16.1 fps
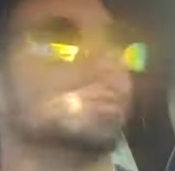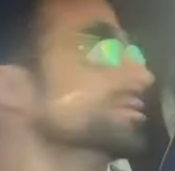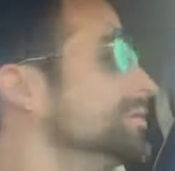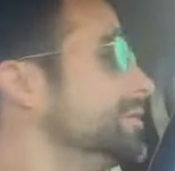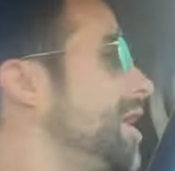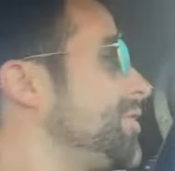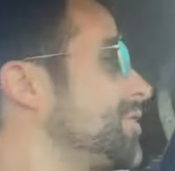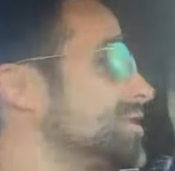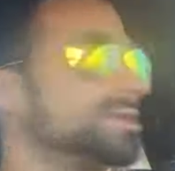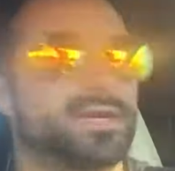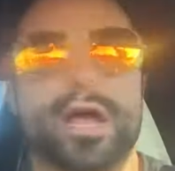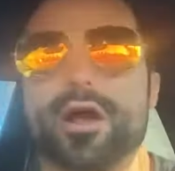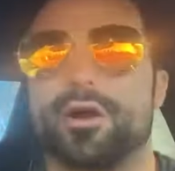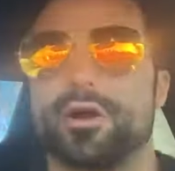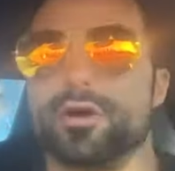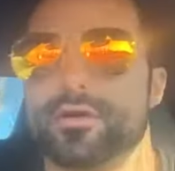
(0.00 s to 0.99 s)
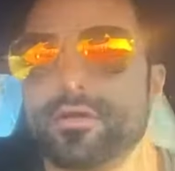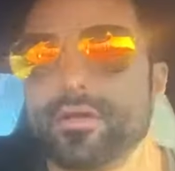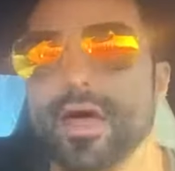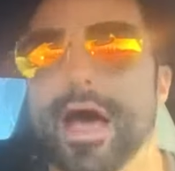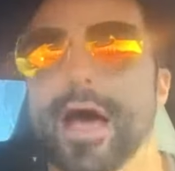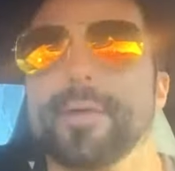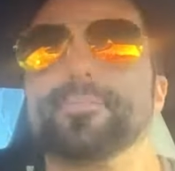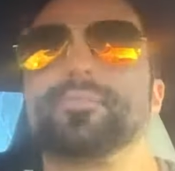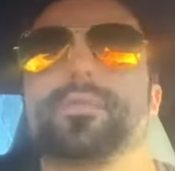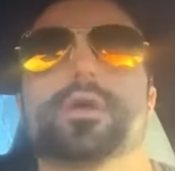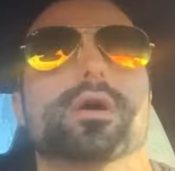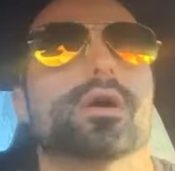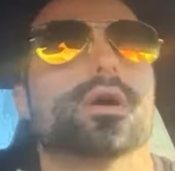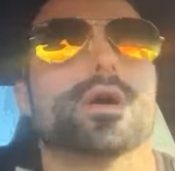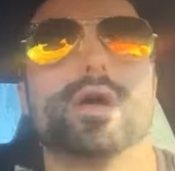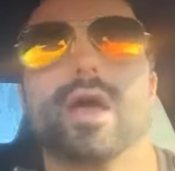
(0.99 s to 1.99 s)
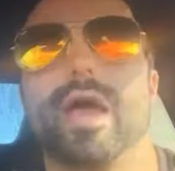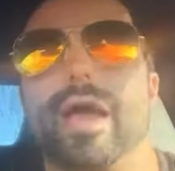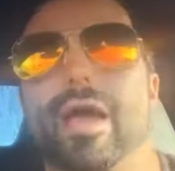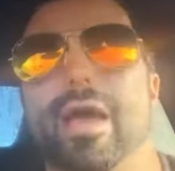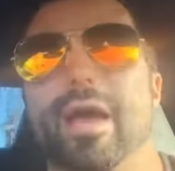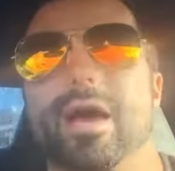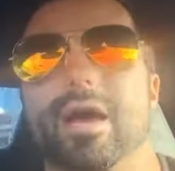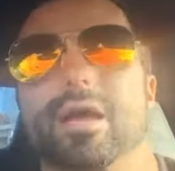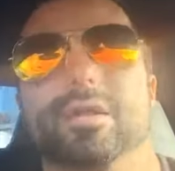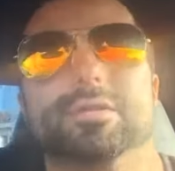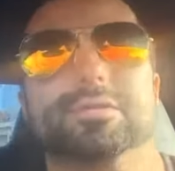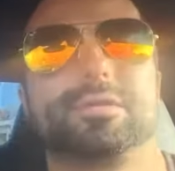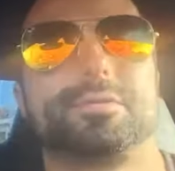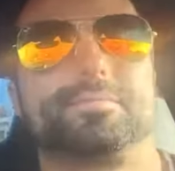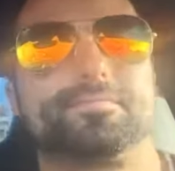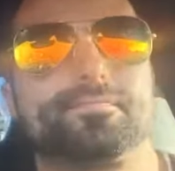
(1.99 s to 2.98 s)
nothing's scarier than that. And